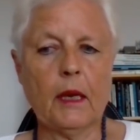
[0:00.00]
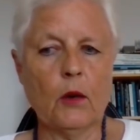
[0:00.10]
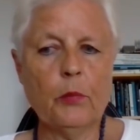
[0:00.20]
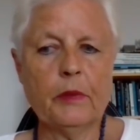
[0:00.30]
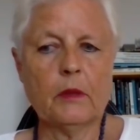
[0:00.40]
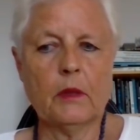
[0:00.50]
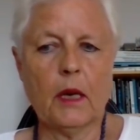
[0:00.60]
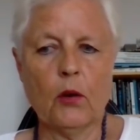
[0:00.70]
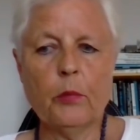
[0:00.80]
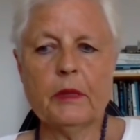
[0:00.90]
I opened
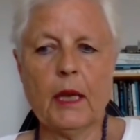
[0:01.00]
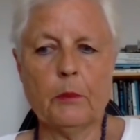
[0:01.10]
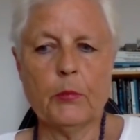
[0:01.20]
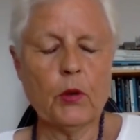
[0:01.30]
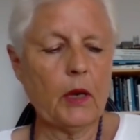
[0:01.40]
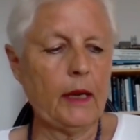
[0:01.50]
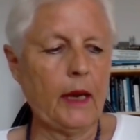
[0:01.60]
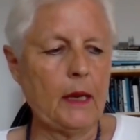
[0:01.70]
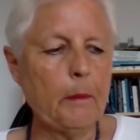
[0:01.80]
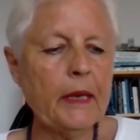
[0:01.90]
that book,
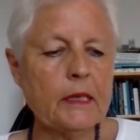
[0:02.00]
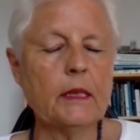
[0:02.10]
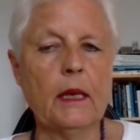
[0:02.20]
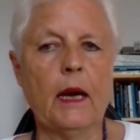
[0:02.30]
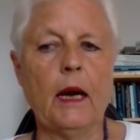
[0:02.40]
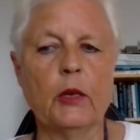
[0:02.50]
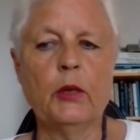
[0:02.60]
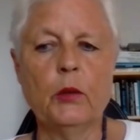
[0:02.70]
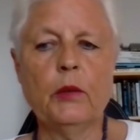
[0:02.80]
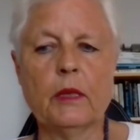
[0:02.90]
and I
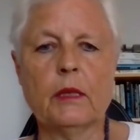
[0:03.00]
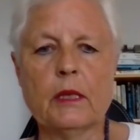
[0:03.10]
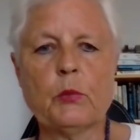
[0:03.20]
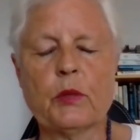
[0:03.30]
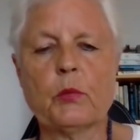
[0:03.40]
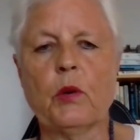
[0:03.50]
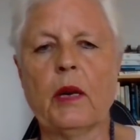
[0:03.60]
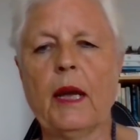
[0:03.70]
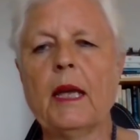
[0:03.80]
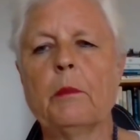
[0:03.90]
knew that this was what
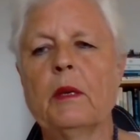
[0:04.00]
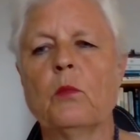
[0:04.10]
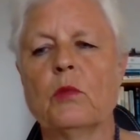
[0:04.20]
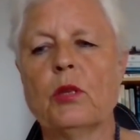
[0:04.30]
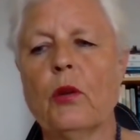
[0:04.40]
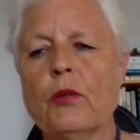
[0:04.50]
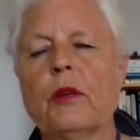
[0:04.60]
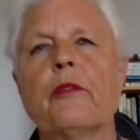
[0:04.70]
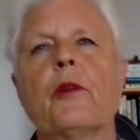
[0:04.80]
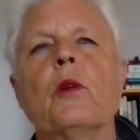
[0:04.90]
I had been
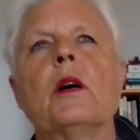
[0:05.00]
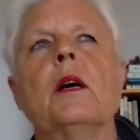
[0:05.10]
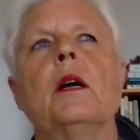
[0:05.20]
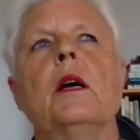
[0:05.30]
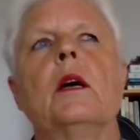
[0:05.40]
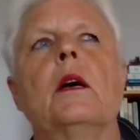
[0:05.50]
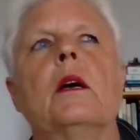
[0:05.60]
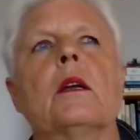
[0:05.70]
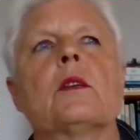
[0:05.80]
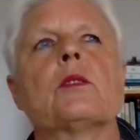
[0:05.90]
searching for.
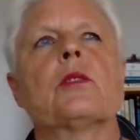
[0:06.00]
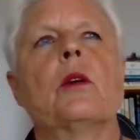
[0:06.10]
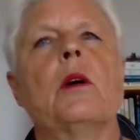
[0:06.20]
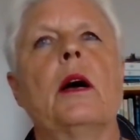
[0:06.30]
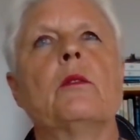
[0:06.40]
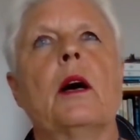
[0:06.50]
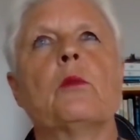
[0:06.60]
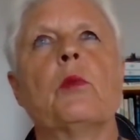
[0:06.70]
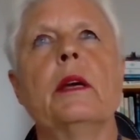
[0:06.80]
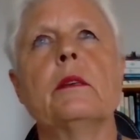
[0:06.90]
So I
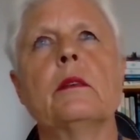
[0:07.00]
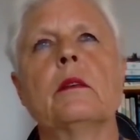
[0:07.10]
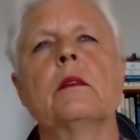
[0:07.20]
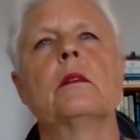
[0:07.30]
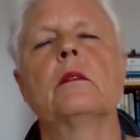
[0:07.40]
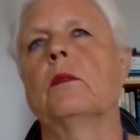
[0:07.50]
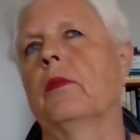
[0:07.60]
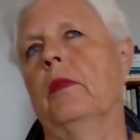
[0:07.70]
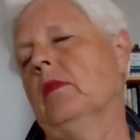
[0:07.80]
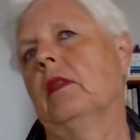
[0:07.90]
read
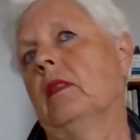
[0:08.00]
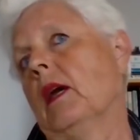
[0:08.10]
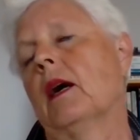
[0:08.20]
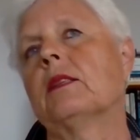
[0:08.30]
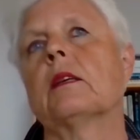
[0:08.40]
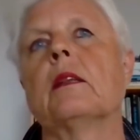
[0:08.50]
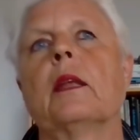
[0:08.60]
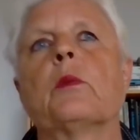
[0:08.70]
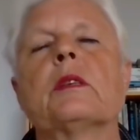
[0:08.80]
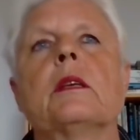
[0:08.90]
the article
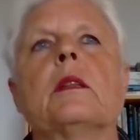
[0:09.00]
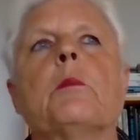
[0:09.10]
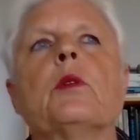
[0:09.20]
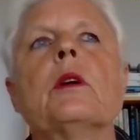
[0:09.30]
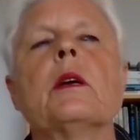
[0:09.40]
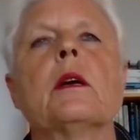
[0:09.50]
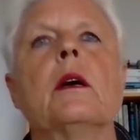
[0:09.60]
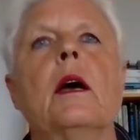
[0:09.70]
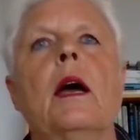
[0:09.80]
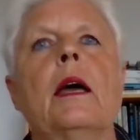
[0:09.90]
that was in the book,
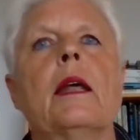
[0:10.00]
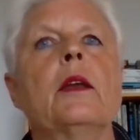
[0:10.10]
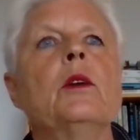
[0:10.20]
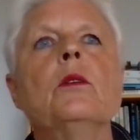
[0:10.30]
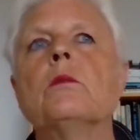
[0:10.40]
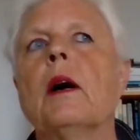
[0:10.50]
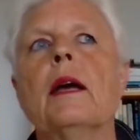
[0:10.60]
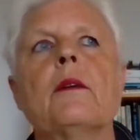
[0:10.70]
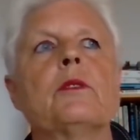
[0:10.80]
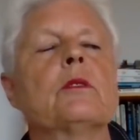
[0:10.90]
and I knew I
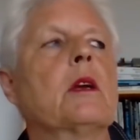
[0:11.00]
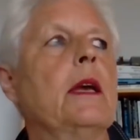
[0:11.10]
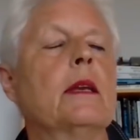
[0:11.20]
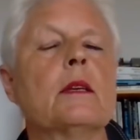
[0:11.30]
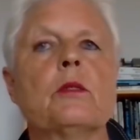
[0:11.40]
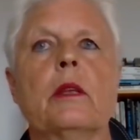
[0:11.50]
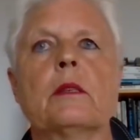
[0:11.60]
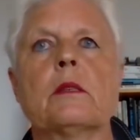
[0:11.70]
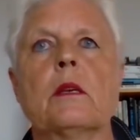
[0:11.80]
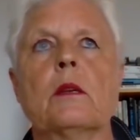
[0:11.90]
have to get into
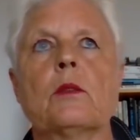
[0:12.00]
this.